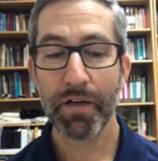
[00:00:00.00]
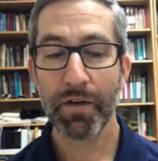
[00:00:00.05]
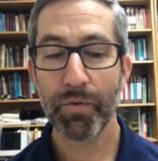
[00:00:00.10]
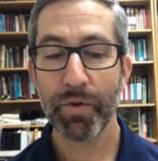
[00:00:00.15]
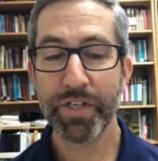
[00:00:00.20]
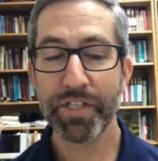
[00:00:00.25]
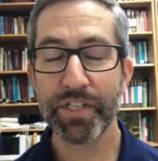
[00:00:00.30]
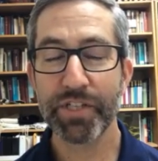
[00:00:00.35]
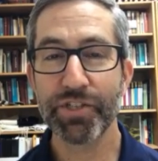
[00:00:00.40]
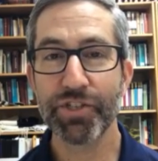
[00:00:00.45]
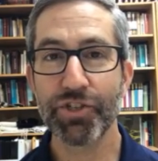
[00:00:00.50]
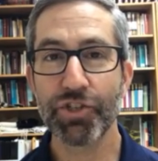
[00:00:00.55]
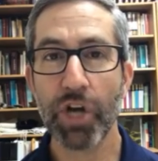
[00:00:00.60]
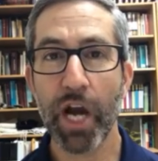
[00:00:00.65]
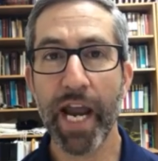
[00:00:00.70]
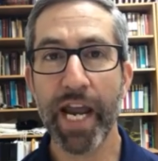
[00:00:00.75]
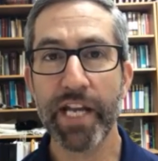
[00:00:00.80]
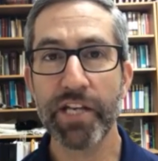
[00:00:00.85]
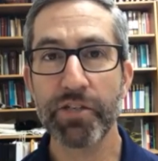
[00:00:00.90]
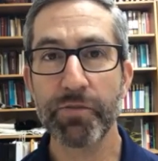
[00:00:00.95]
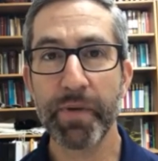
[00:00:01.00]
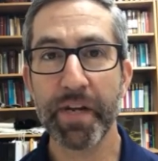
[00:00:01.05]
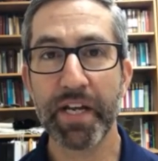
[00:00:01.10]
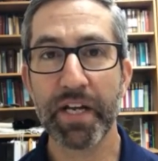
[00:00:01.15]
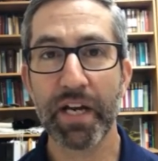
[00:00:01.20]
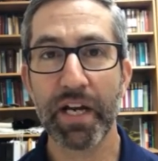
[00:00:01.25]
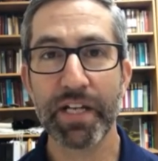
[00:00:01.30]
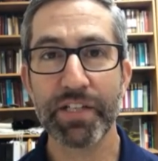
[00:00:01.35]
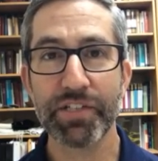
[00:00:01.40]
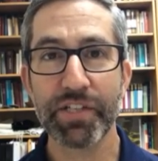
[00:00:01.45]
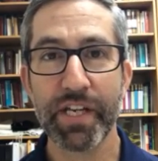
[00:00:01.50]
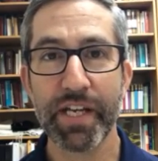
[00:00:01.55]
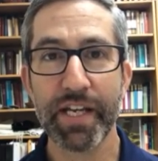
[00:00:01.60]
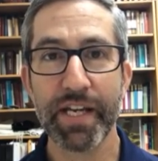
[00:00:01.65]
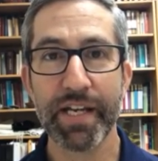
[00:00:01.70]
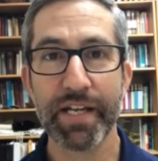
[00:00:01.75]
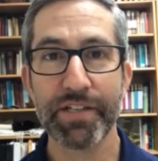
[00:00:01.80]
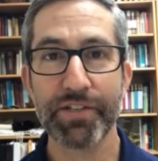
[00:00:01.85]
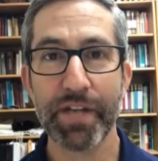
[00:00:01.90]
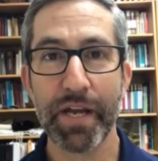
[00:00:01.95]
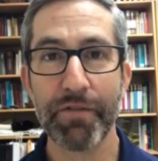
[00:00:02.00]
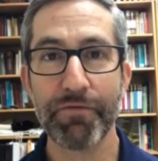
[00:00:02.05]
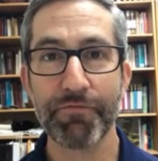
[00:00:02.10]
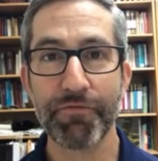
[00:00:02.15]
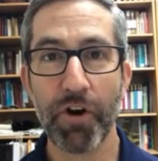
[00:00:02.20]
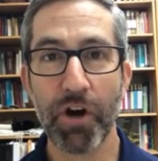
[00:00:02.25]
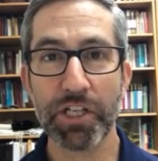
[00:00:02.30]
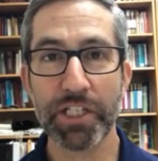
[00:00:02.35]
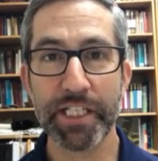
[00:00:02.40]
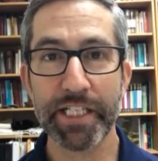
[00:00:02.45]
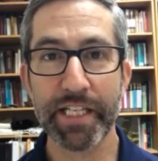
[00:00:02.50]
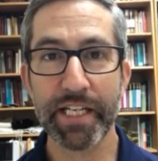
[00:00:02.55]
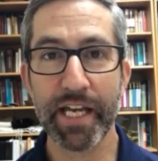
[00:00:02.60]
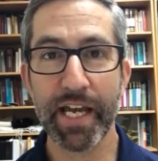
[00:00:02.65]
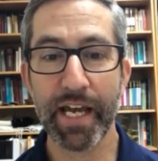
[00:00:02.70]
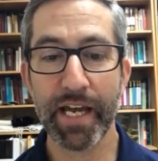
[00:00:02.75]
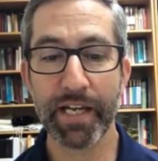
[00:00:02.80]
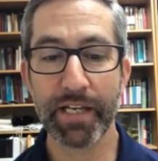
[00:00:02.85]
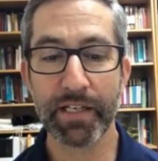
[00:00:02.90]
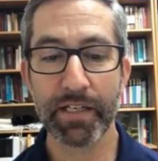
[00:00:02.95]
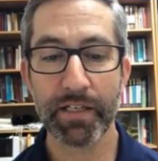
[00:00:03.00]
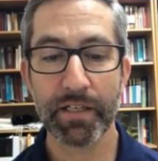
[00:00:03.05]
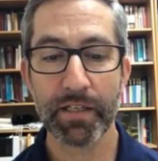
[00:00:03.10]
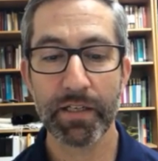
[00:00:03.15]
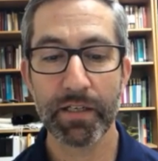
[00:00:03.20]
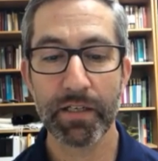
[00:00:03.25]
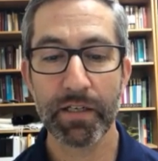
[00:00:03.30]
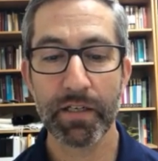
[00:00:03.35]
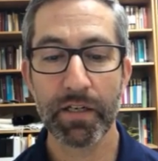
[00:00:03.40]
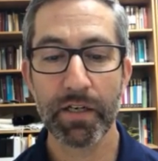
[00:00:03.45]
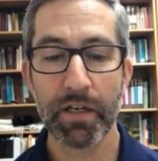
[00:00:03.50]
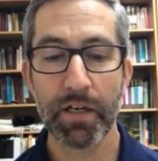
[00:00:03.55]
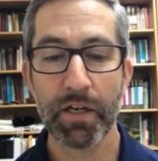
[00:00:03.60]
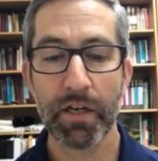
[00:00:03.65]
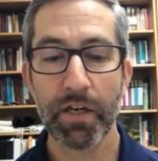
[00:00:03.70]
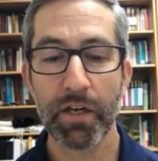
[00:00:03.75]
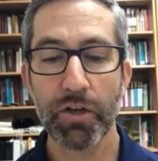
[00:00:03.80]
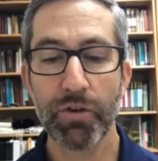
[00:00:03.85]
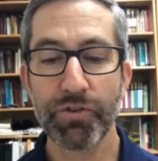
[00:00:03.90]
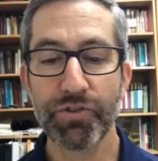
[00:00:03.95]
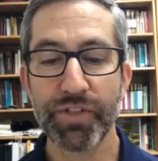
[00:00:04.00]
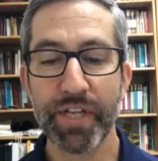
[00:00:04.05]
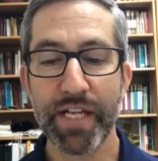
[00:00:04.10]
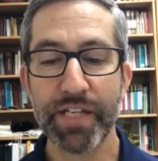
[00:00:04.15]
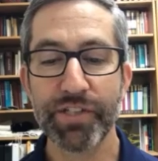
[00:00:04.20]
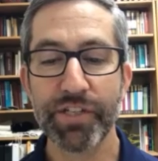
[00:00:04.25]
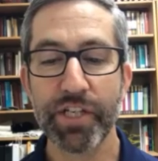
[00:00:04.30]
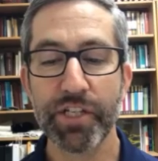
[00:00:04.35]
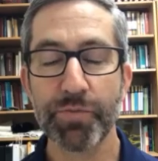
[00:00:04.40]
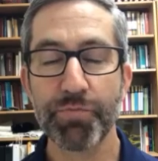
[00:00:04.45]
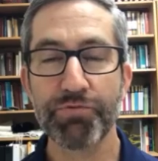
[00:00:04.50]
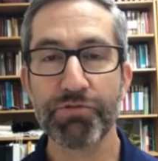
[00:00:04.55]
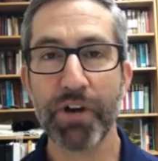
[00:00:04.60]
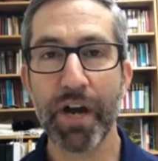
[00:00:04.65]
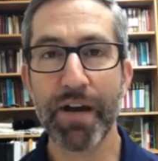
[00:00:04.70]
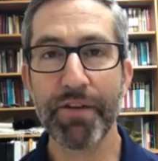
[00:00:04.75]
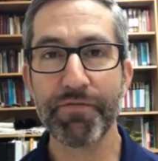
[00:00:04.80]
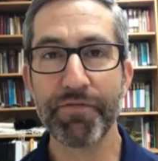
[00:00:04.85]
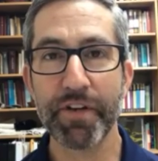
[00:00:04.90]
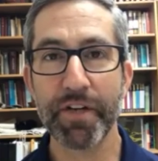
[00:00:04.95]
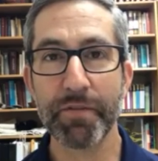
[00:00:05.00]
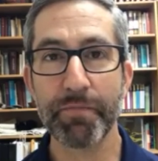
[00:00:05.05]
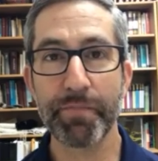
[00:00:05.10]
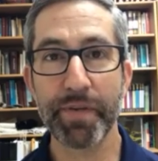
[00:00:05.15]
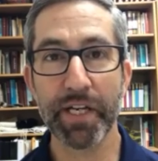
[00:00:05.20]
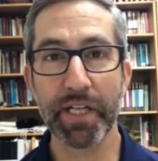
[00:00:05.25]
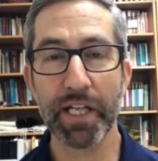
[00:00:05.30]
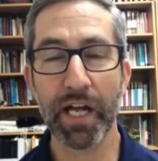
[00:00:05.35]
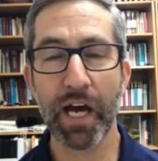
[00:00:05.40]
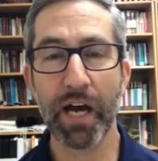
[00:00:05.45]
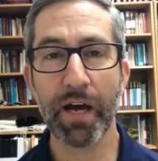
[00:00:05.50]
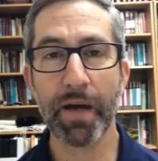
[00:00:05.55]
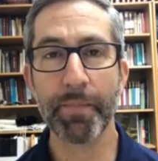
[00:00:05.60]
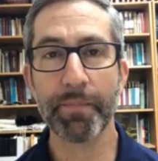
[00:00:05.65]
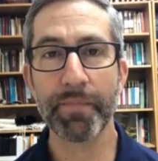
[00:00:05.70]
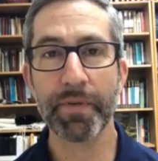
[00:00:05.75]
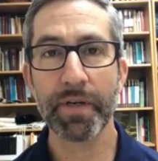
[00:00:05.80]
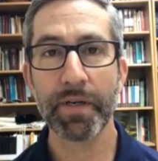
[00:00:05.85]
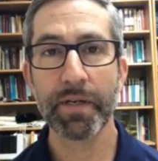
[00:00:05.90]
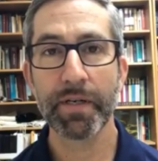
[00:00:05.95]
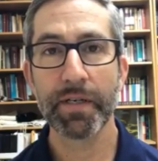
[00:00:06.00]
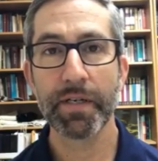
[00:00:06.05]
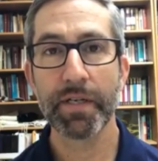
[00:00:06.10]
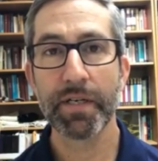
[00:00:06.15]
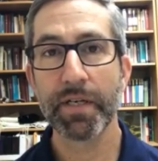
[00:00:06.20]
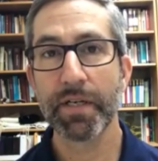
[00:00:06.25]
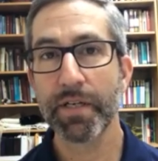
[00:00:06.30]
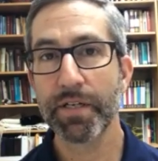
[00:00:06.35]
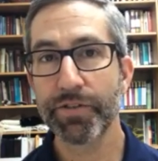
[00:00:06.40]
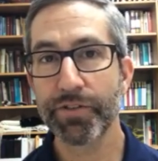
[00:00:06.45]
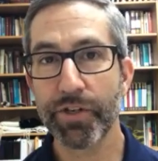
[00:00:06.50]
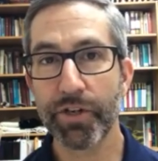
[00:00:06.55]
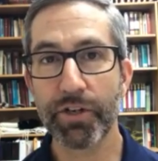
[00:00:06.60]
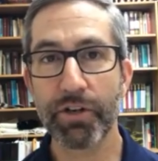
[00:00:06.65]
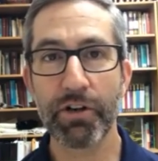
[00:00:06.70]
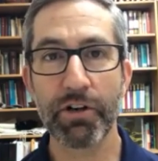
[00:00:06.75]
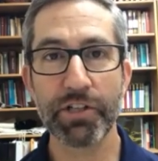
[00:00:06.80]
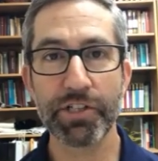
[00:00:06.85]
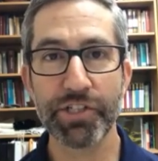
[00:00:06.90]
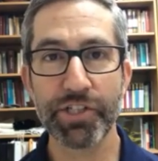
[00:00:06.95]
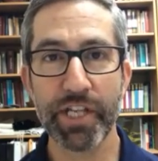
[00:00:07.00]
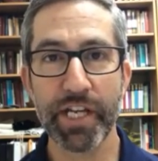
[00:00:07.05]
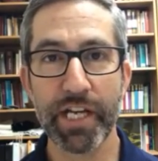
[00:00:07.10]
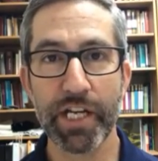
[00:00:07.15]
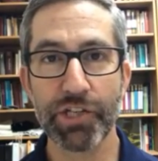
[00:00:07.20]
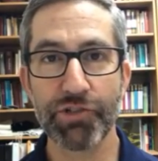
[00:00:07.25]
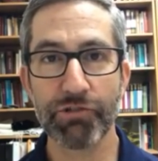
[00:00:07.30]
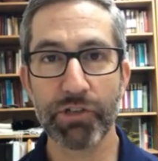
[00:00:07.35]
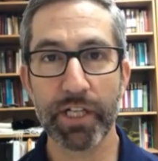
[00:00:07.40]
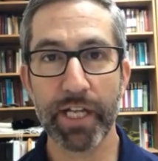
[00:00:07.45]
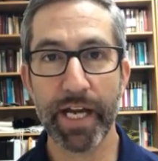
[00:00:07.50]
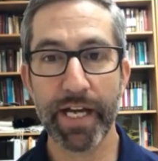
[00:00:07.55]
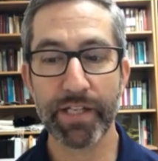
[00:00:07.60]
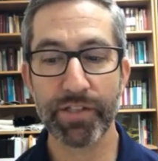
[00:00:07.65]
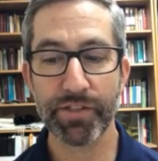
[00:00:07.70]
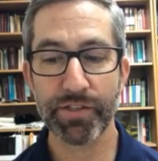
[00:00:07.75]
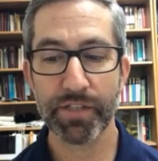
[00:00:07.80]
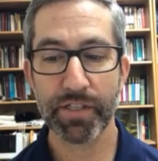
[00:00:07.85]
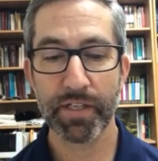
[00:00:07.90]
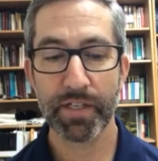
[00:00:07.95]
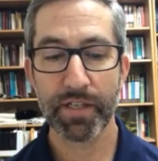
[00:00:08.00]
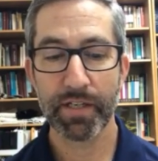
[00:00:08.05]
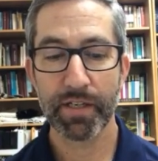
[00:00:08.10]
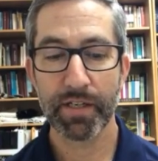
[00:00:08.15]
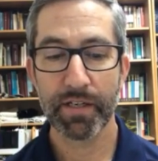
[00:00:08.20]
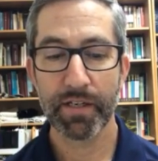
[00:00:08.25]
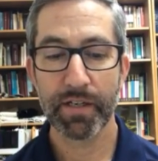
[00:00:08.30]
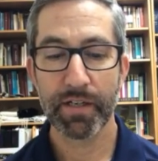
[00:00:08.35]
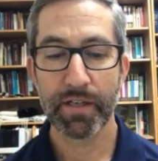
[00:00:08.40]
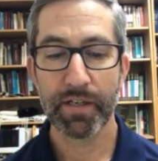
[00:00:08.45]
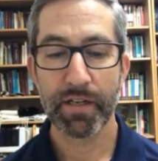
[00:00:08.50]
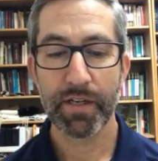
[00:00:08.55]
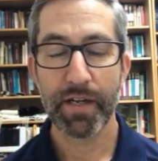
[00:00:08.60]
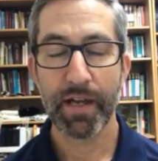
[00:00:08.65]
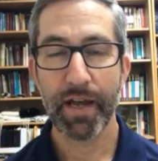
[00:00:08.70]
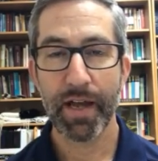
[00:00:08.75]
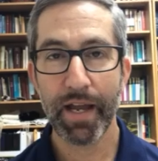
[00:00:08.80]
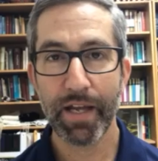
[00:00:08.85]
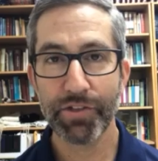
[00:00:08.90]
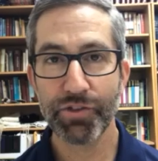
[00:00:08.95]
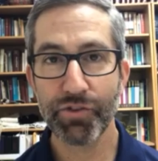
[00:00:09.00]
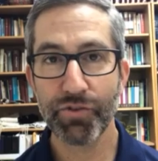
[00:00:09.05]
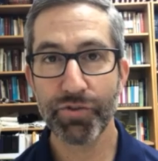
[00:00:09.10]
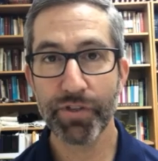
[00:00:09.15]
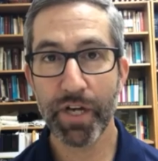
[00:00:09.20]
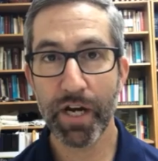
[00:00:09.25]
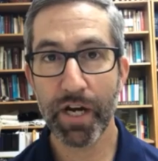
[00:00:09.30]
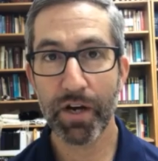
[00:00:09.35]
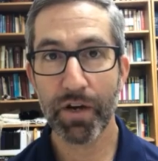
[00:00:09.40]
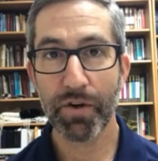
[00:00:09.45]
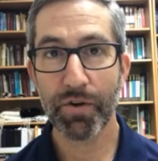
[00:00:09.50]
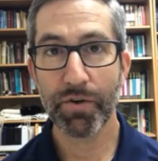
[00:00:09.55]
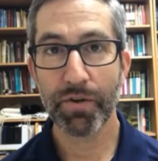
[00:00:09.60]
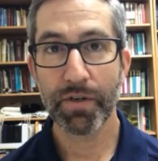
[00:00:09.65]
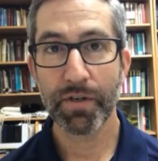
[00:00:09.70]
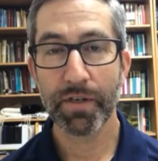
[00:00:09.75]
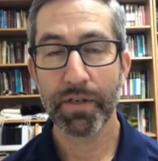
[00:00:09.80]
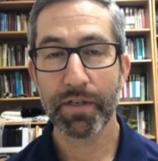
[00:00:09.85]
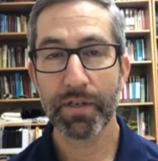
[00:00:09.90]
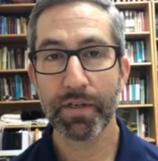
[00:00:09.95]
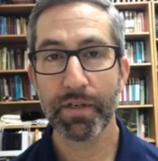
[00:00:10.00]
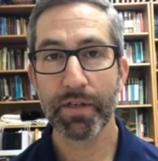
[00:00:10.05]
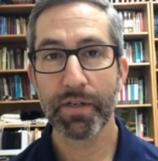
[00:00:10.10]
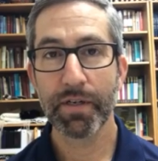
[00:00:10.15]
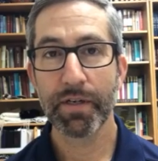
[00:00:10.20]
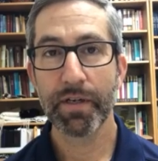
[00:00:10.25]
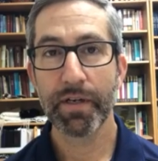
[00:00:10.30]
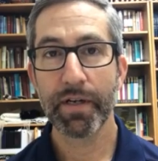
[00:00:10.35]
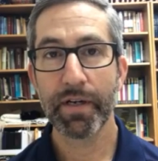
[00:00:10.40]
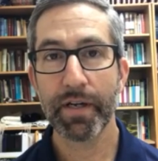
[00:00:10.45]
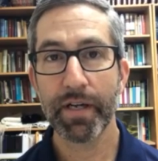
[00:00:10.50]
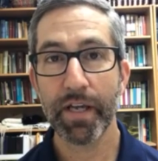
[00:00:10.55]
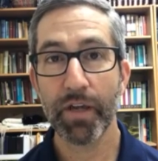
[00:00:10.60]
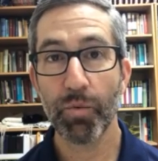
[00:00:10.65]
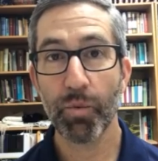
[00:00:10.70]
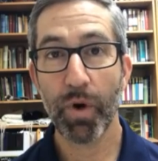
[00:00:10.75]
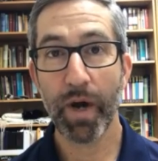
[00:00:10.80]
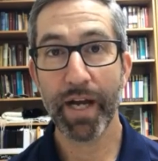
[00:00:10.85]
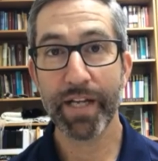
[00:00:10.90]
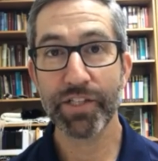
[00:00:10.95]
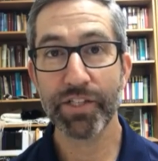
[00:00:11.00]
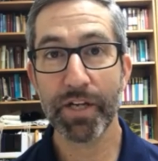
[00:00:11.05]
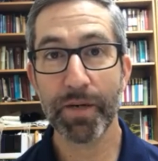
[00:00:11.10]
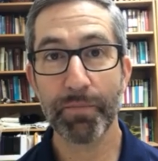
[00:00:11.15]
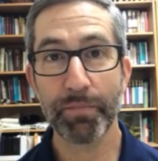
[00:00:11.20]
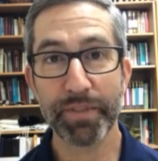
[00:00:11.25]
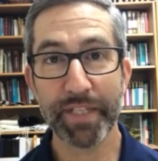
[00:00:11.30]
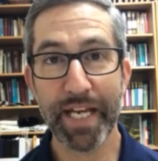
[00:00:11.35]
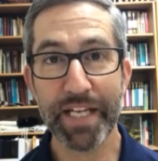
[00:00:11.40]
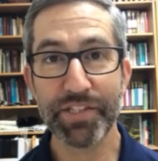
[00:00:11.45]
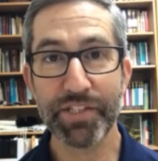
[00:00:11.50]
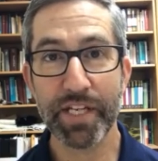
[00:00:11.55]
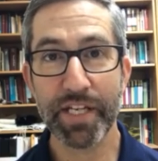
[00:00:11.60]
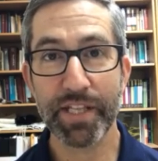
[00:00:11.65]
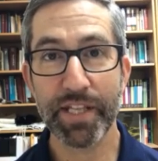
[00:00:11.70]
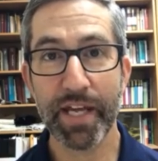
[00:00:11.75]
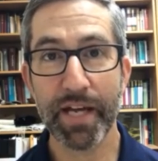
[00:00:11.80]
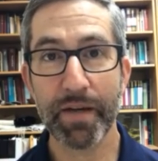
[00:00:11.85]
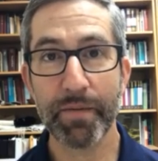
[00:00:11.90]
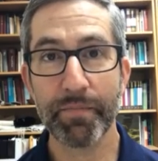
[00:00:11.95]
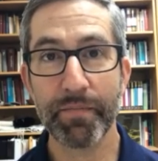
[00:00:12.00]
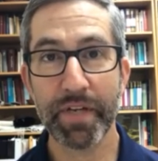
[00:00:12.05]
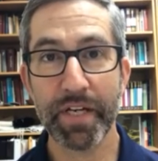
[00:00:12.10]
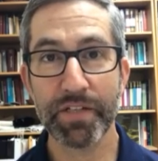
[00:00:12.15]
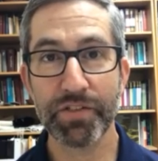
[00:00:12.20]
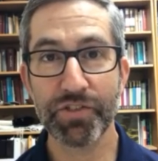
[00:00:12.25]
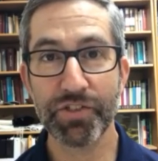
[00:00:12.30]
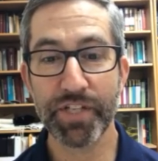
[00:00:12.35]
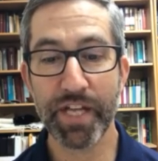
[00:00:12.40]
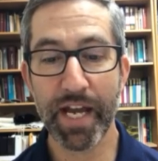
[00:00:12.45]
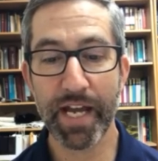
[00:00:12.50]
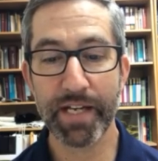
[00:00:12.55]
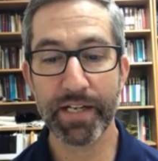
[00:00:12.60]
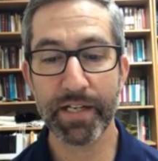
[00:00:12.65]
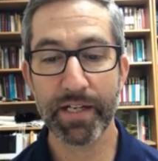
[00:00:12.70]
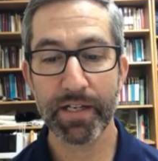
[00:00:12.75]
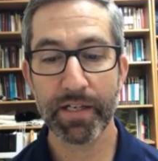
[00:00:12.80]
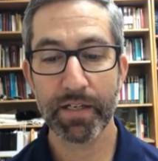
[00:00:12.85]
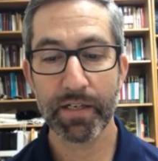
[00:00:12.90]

which is strange because he is a foreign king who sends his prophet, Bilam, to curse the Israelites. As you know, he winds up blessing them instead.